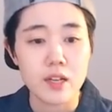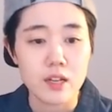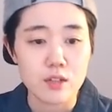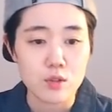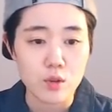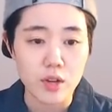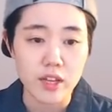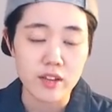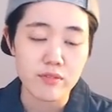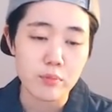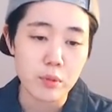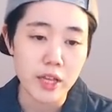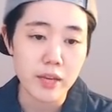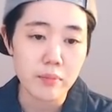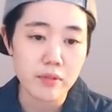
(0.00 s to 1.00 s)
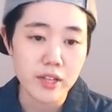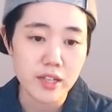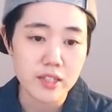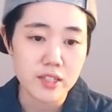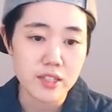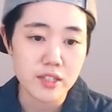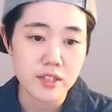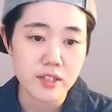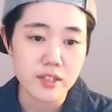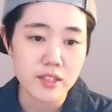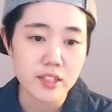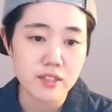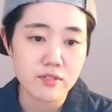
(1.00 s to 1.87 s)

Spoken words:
So if black plays here, this